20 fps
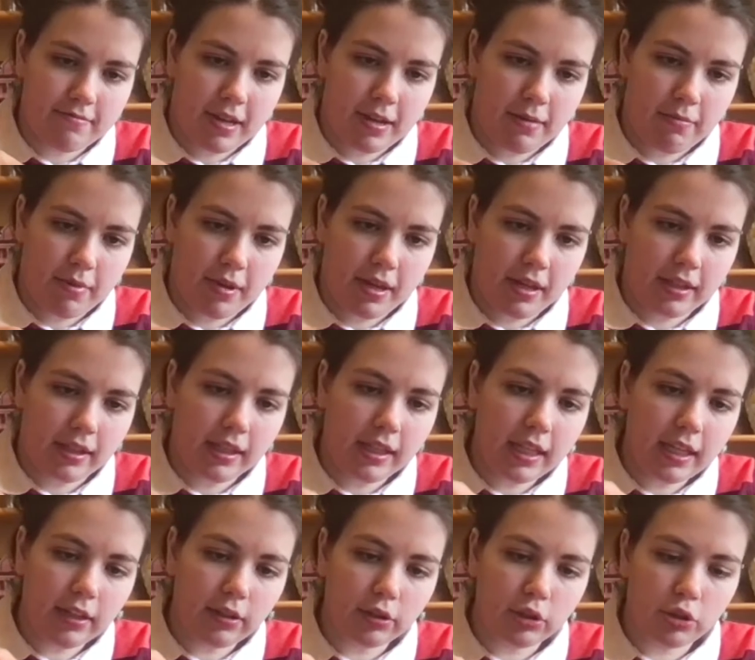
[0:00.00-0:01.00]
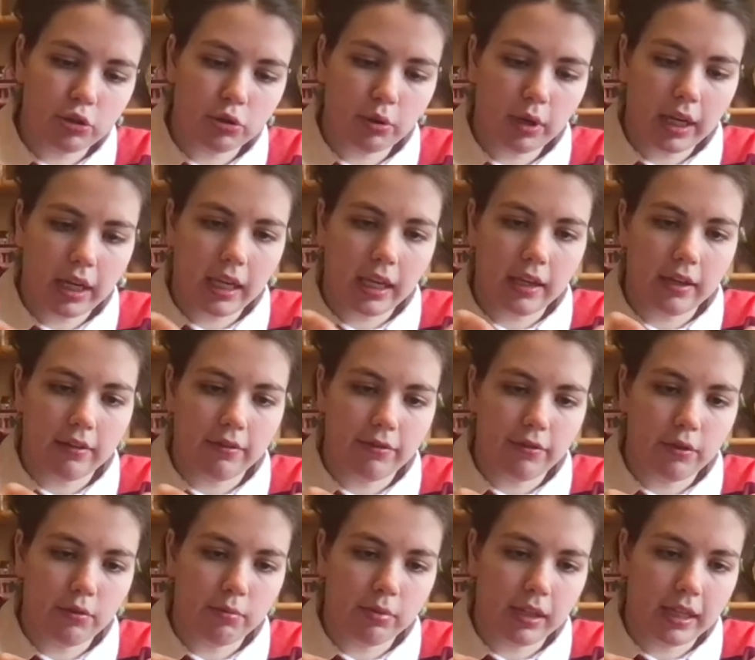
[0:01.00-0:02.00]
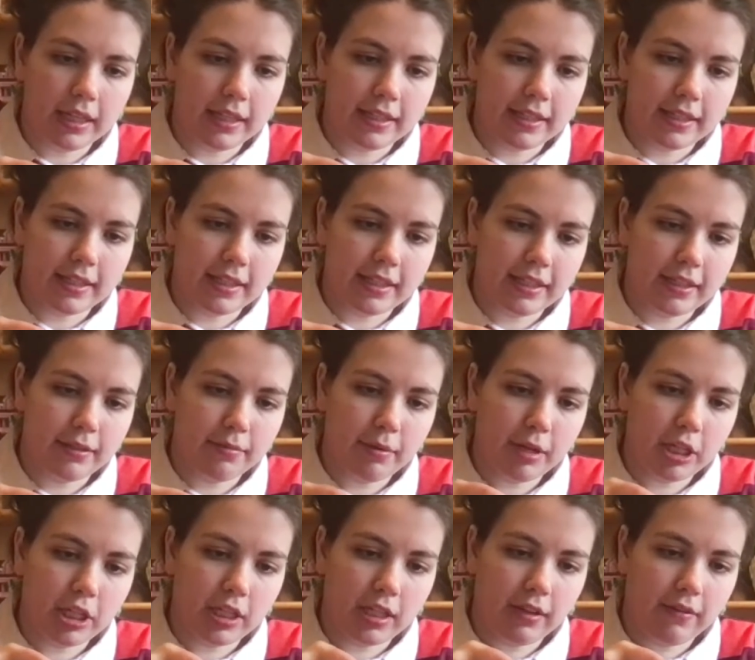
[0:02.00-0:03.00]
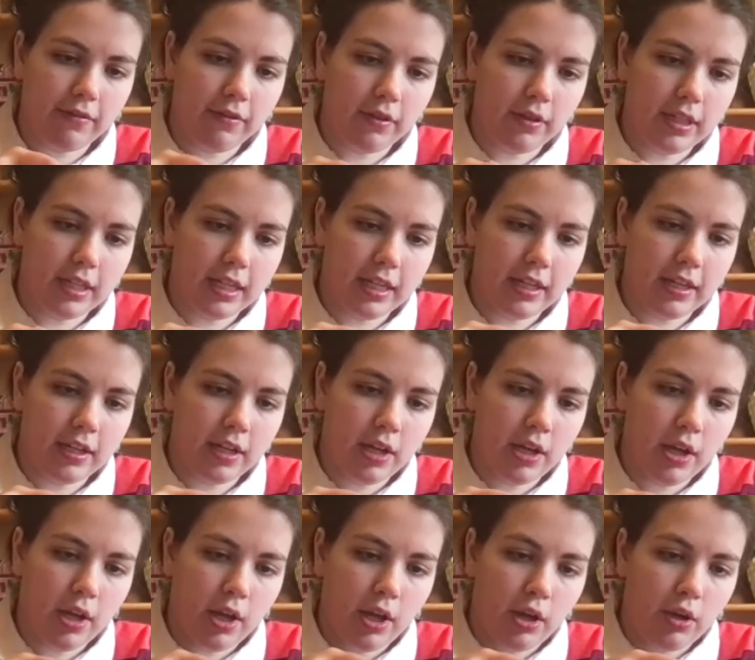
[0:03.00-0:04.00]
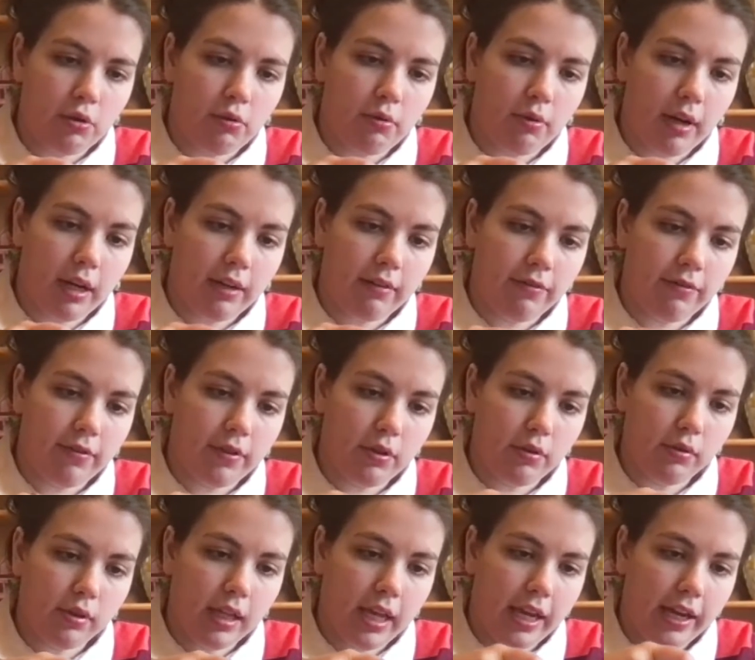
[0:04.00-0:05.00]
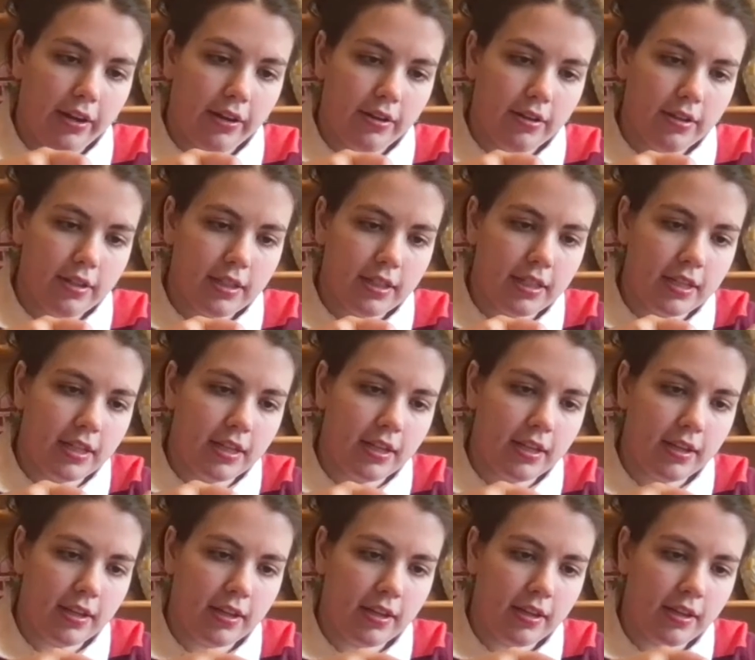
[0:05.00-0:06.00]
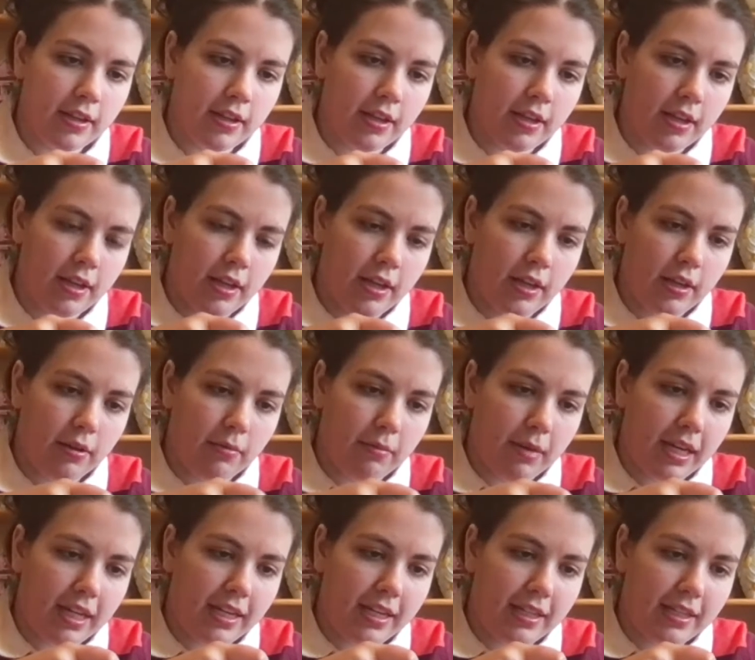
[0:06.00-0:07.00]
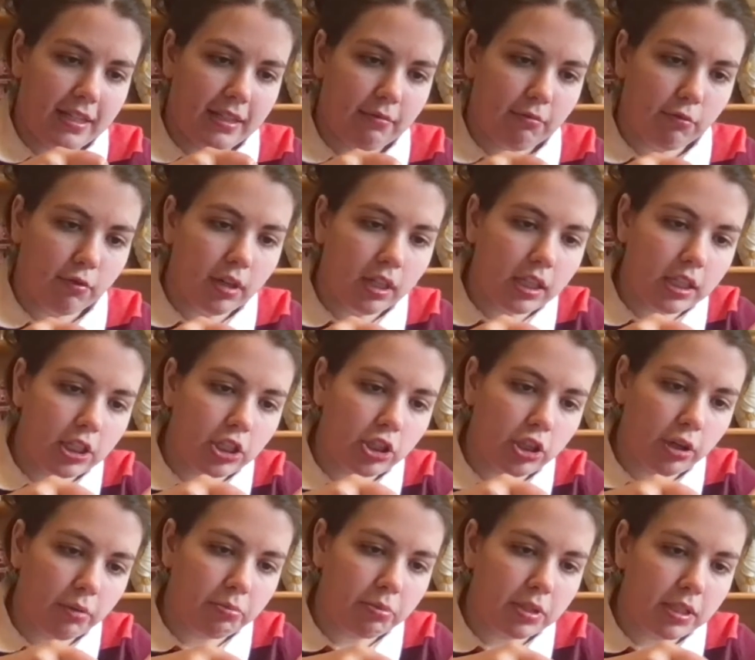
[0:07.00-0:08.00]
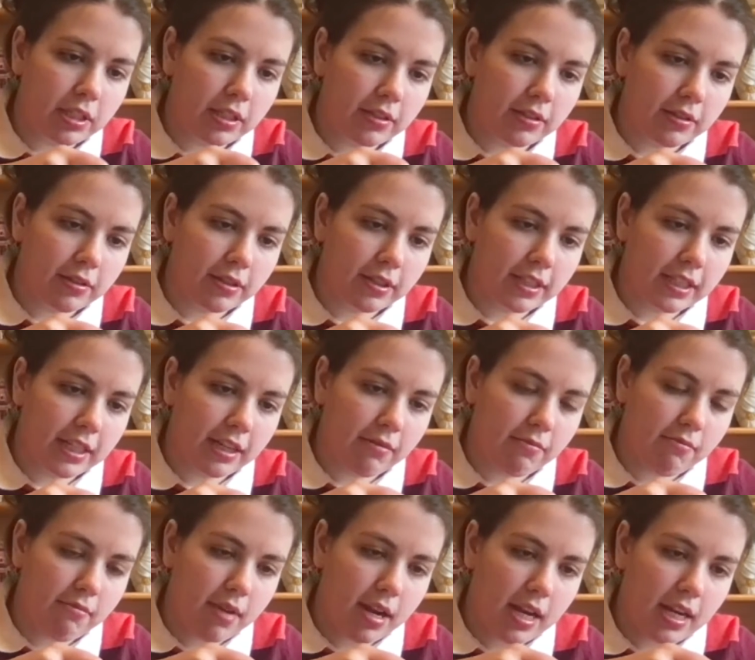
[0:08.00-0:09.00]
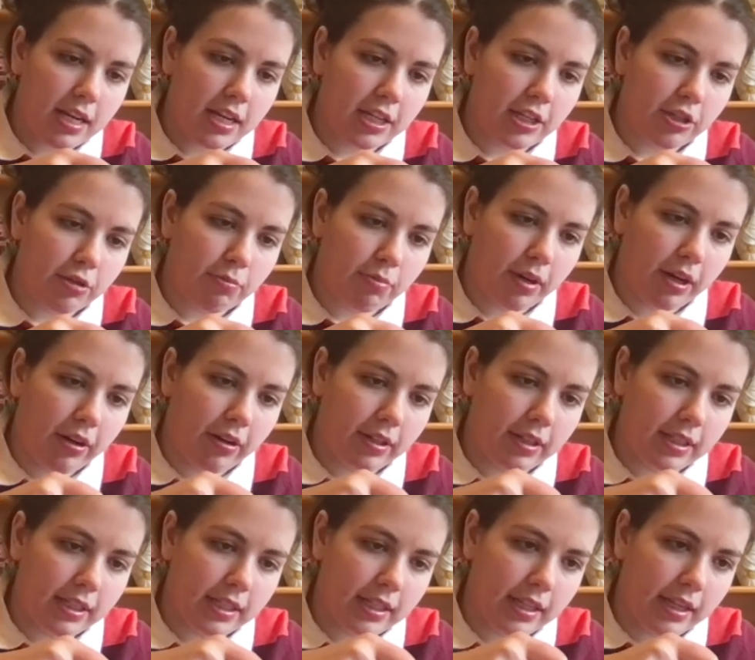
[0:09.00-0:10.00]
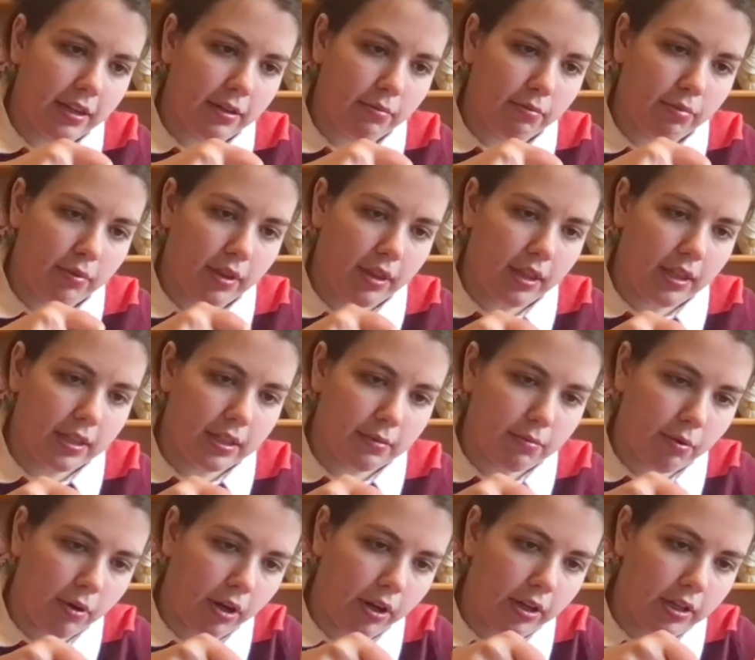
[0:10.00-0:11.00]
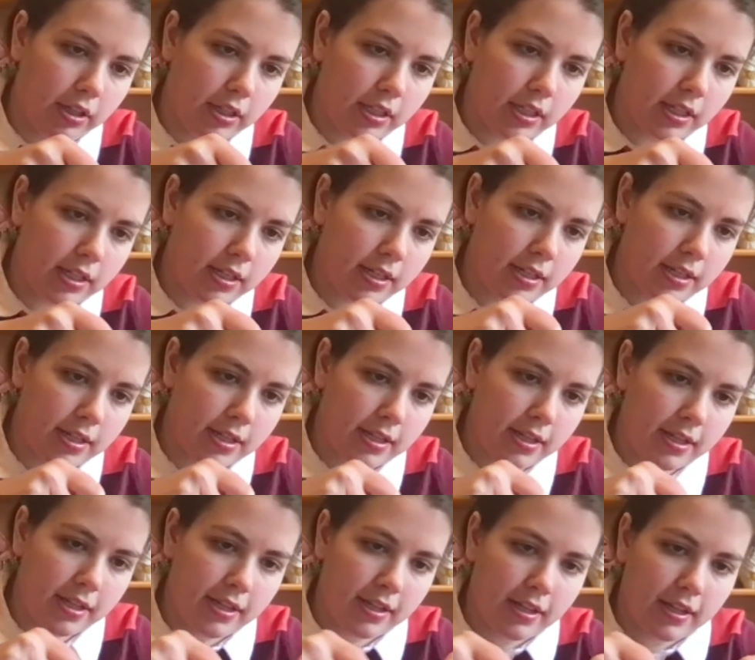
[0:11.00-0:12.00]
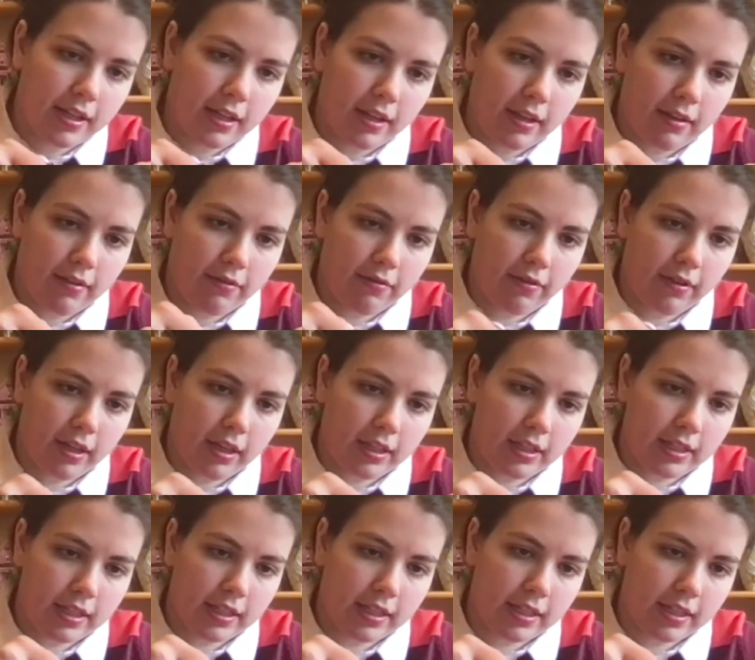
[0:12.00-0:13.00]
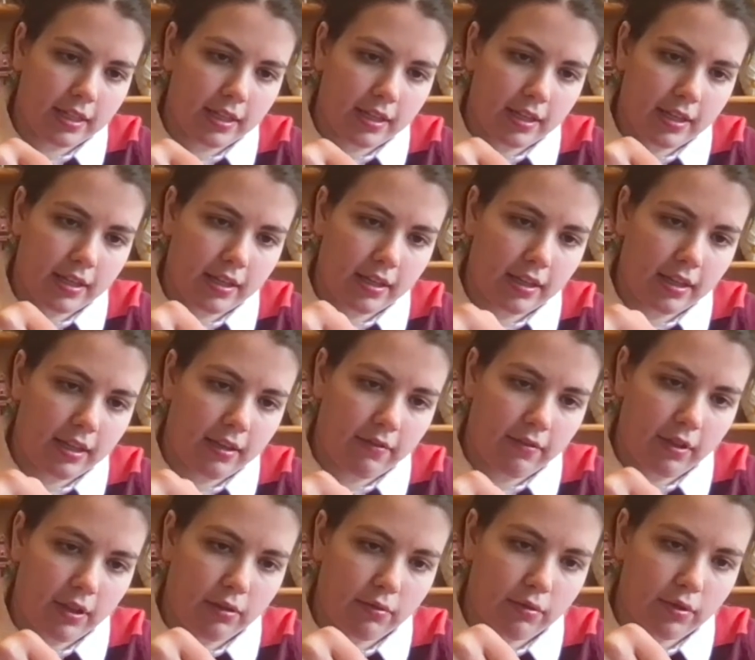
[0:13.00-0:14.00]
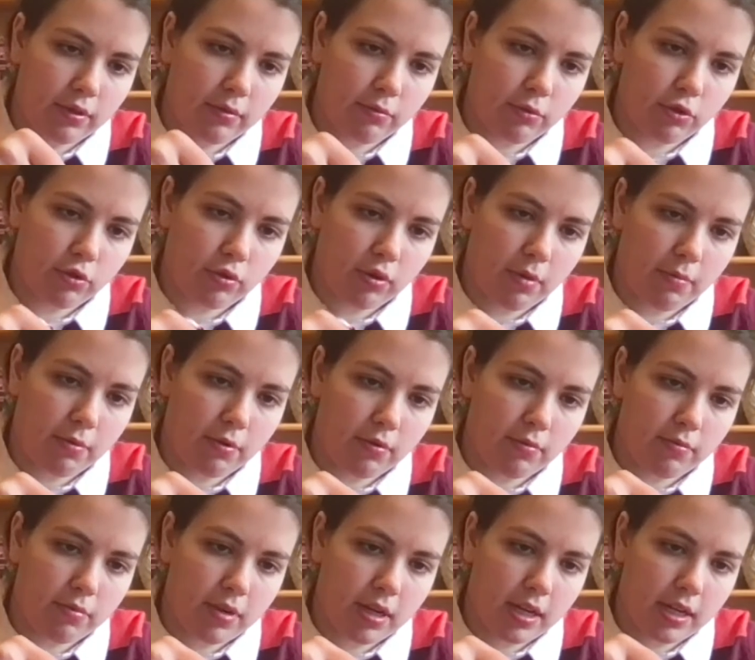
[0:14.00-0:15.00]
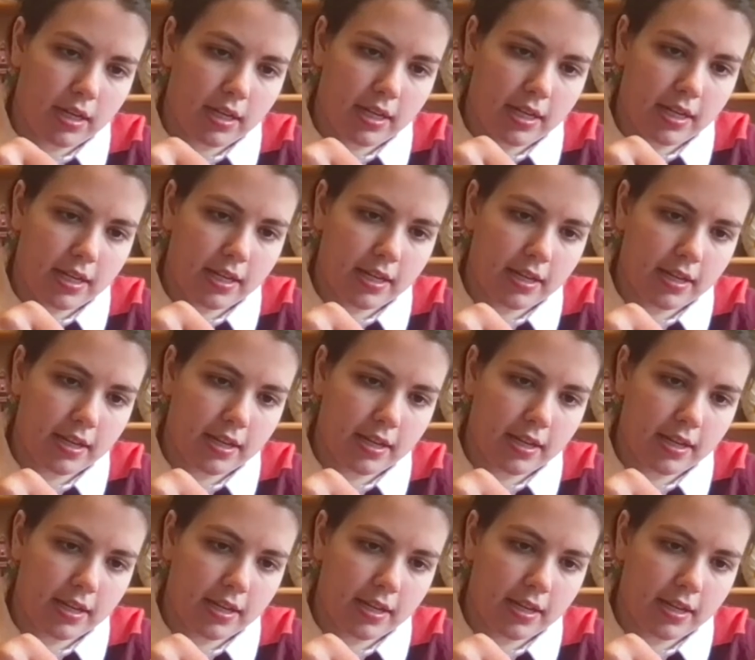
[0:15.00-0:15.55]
Might be a little tricky in a few places, especially if you did quite a few layers. You might need some really sharp scissors, and you might need your parents to help with this part if it's giving you some trouble, but